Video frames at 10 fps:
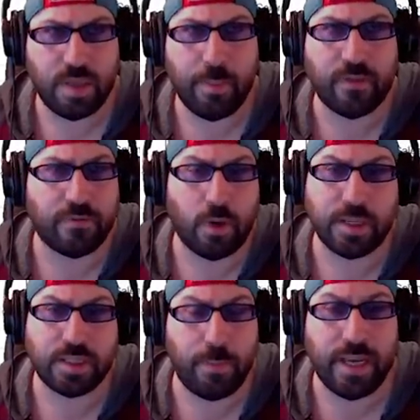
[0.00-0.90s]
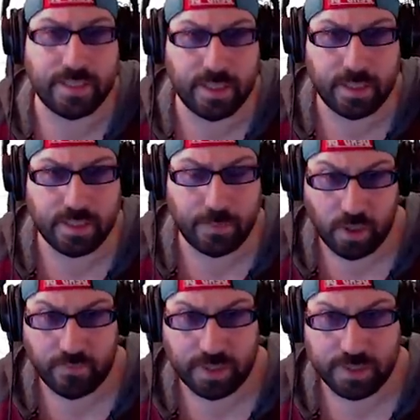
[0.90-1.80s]
Emma Frost's basic is a
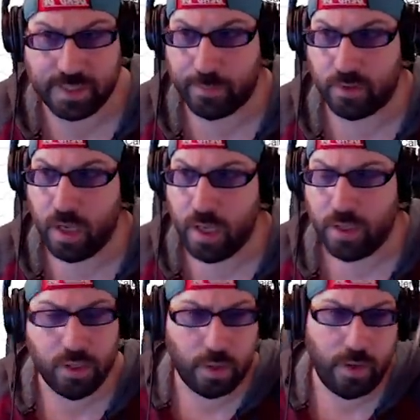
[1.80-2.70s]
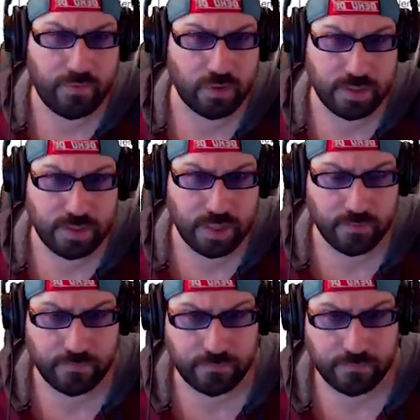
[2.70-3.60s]
perfect example. You don't ever tier
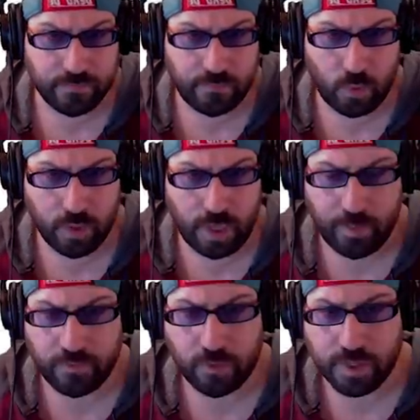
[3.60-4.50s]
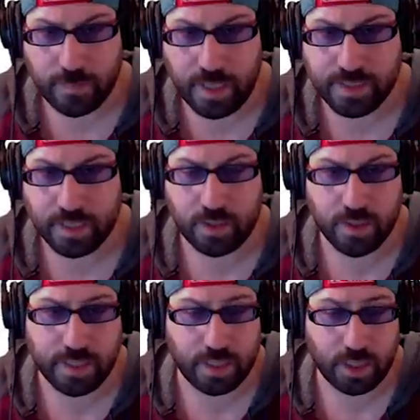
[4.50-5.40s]
four Emma Frost basic
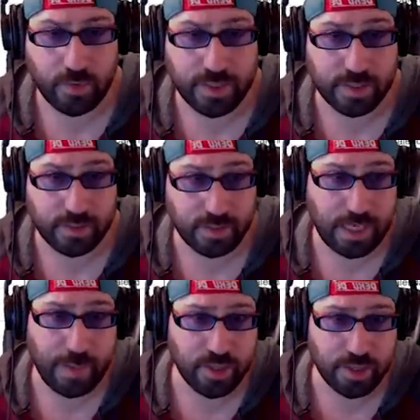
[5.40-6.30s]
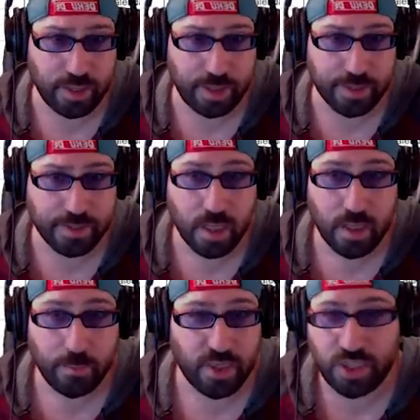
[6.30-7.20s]
because it increases the damage she does,
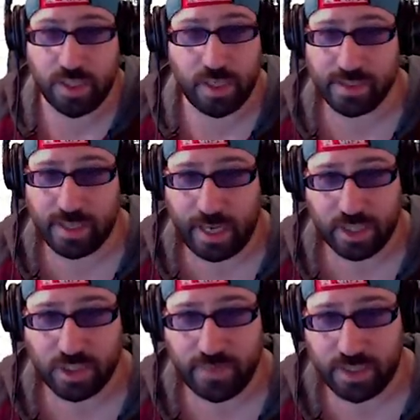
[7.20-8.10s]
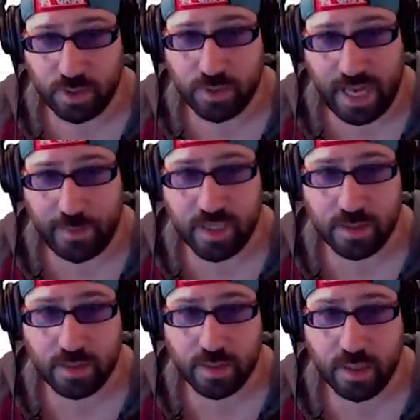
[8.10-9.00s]
but she doesn't actually do
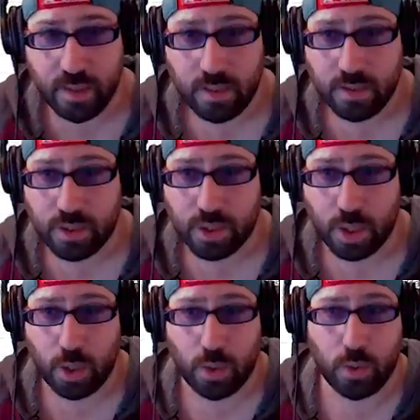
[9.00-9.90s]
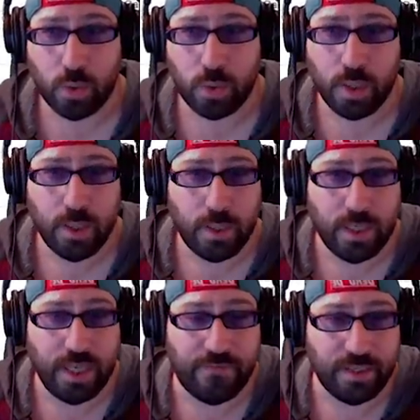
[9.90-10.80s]
damage. So
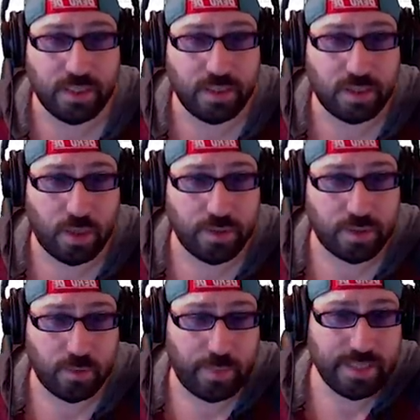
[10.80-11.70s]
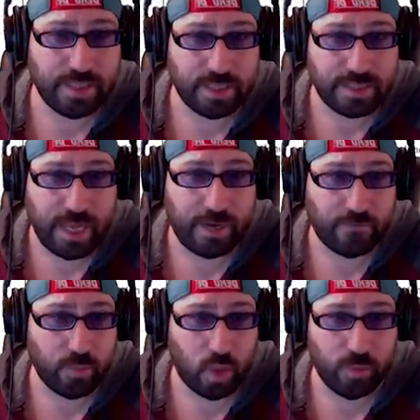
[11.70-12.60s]
if it turns her basic attack
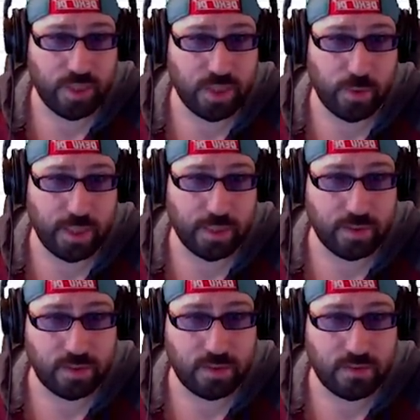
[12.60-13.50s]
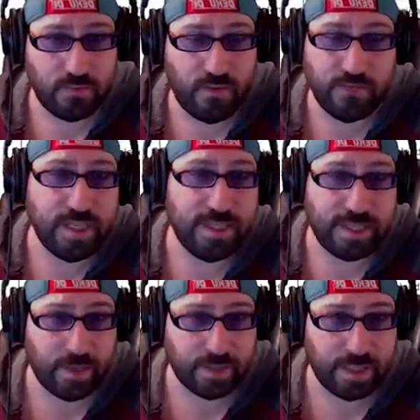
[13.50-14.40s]
from normally doing
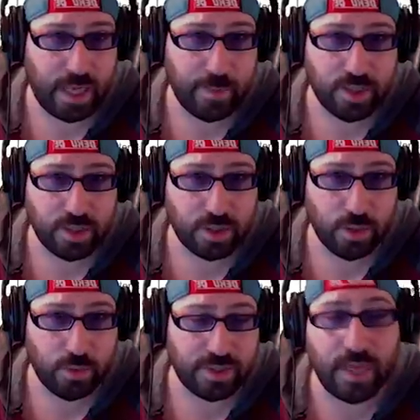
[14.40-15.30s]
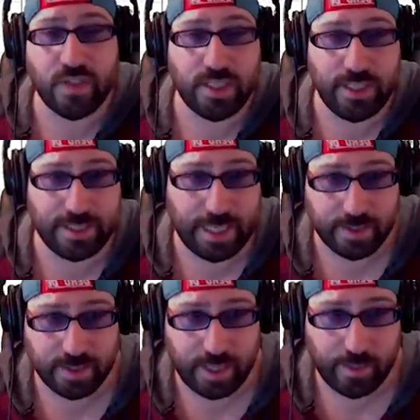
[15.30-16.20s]
15,000 damage to
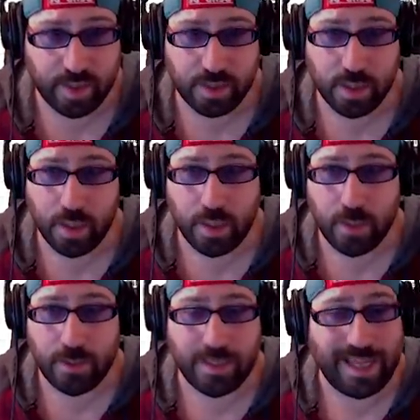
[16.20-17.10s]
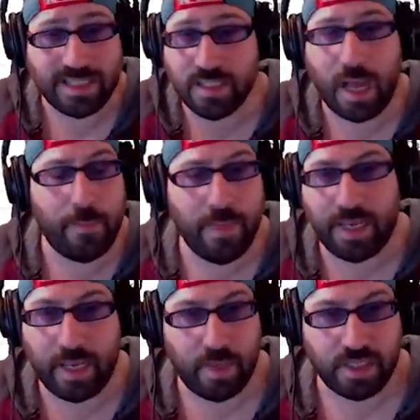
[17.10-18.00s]
17,000 damage, that's not
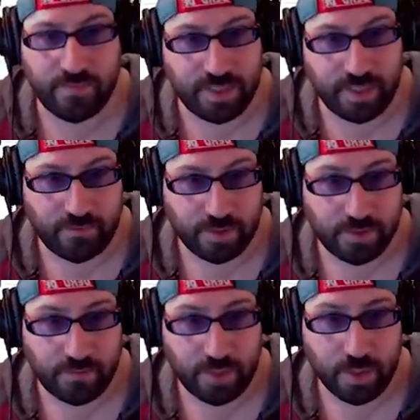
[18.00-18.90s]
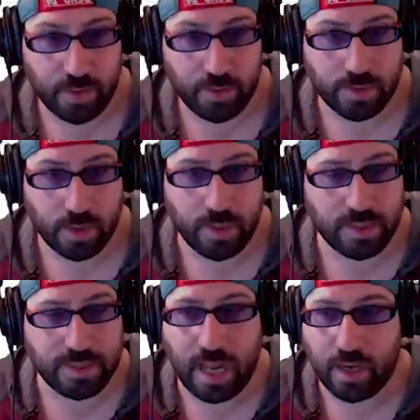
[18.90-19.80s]
making much of a difference for you. So
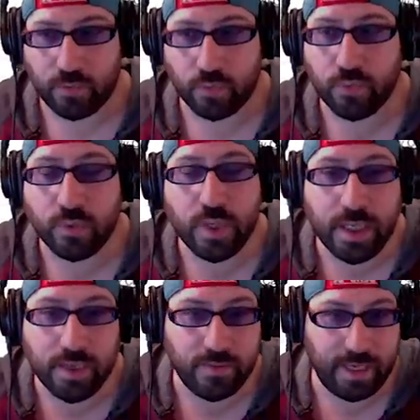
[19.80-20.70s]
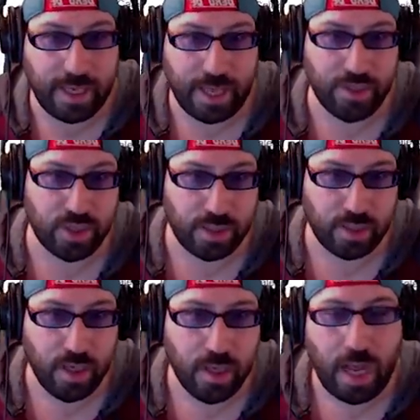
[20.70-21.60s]
it's not really
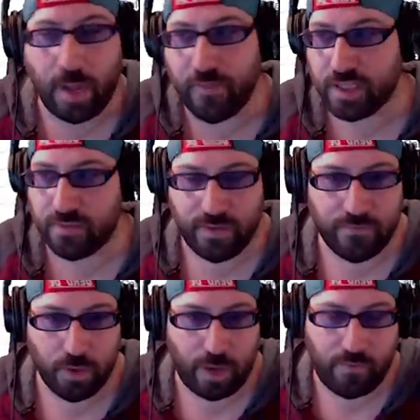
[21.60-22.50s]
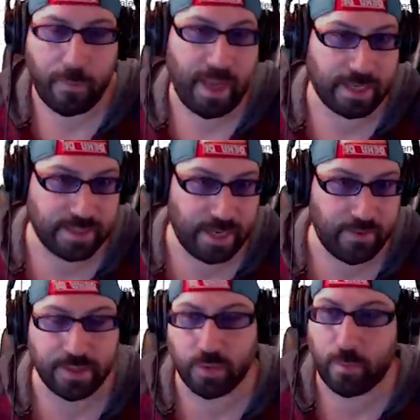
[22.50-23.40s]
hedging. Obviously, if you have a maxed
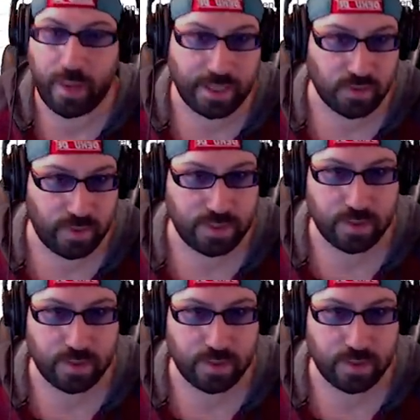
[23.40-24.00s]
character with max red